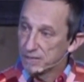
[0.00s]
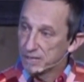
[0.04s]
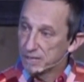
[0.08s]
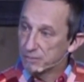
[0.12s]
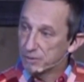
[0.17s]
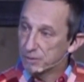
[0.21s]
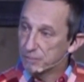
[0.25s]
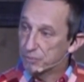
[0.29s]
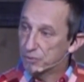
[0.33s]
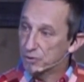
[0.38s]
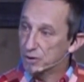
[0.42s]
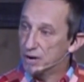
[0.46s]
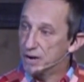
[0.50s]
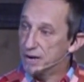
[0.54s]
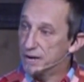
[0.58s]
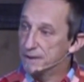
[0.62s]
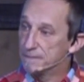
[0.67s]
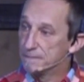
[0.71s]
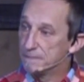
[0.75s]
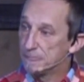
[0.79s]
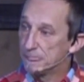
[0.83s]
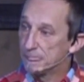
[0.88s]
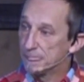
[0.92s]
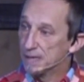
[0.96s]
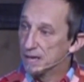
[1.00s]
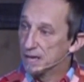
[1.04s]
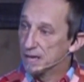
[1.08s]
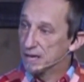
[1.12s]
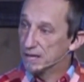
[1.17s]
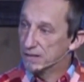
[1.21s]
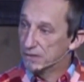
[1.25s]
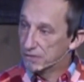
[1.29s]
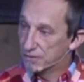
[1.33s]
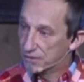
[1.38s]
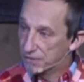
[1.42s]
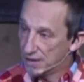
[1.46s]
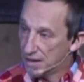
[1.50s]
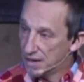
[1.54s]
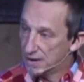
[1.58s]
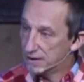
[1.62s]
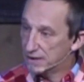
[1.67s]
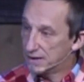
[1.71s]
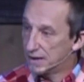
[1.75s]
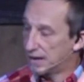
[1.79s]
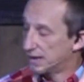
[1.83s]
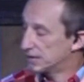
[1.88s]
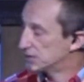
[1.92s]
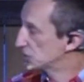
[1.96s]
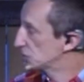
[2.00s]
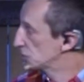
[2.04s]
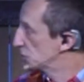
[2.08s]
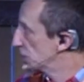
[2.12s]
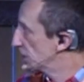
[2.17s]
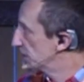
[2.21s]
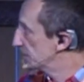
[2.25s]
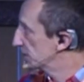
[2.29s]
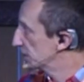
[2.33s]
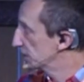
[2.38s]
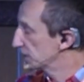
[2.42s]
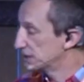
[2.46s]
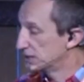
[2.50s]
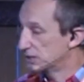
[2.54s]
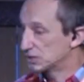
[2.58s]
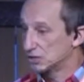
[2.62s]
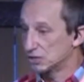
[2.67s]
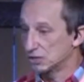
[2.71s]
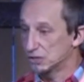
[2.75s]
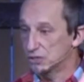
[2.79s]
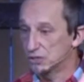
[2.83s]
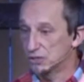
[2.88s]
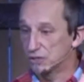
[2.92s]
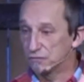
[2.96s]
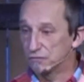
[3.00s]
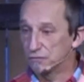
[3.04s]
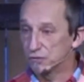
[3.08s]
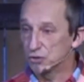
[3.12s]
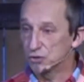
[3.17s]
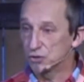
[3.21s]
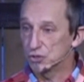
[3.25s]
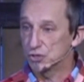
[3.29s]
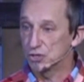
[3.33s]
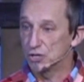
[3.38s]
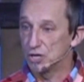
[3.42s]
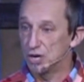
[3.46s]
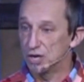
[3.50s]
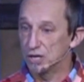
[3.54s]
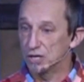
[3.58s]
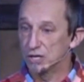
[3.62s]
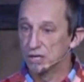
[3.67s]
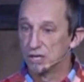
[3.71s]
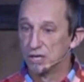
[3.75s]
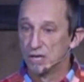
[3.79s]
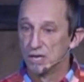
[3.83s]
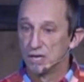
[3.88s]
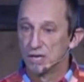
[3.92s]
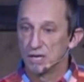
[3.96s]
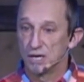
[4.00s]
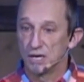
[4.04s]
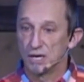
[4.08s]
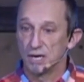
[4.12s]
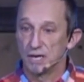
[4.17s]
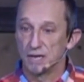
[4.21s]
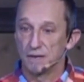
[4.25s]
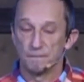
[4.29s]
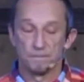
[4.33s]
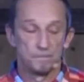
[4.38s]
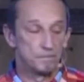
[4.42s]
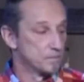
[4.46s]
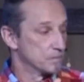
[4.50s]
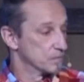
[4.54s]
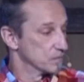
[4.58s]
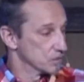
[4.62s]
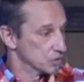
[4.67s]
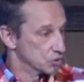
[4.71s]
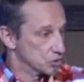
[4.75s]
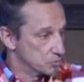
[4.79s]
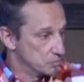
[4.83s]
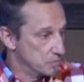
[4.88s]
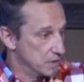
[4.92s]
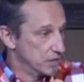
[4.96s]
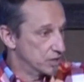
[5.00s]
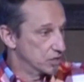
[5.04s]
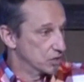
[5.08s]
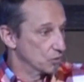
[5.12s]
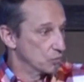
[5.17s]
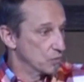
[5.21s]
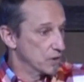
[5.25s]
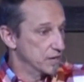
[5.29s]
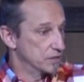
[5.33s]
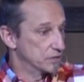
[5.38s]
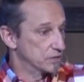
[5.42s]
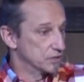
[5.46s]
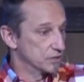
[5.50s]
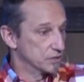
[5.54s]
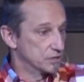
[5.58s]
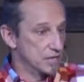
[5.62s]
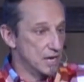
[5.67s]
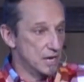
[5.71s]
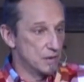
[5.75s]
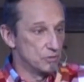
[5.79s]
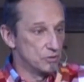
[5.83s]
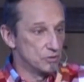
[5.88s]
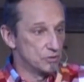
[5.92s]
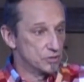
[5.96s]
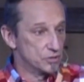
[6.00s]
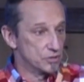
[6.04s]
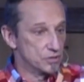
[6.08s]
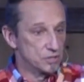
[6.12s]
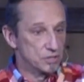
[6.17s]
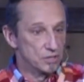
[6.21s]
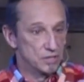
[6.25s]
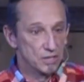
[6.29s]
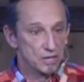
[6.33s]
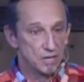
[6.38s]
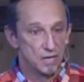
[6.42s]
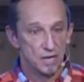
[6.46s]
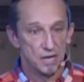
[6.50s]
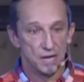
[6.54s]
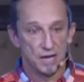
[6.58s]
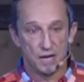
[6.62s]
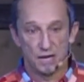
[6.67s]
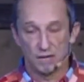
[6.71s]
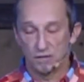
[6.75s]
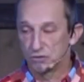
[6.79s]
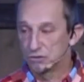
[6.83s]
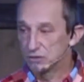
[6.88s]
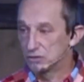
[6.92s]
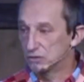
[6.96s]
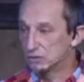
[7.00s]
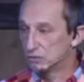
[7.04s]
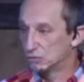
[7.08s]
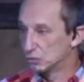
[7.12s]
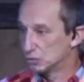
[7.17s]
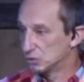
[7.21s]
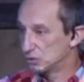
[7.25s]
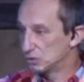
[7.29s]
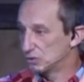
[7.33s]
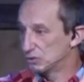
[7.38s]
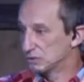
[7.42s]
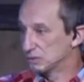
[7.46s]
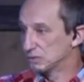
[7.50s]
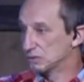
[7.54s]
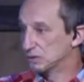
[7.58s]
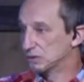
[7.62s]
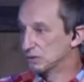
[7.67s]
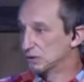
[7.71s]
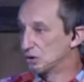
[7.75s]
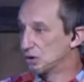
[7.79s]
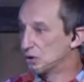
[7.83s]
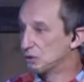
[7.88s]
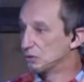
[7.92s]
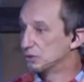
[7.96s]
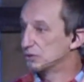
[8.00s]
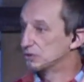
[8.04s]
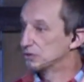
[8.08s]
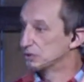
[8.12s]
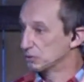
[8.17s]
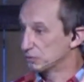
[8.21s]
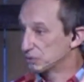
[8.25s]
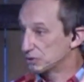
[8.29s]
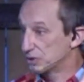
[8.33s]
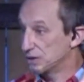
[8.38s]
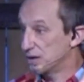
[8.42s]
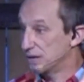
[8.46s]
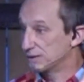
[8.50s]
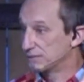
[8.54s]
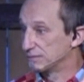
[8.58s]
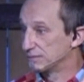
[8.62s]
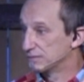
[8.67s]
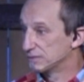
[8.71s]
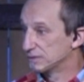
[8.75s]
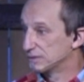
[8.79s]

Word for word: Let me pray and then, as Jamie leads us in the first song, um, just make your way to the tables and we'll go until we're done.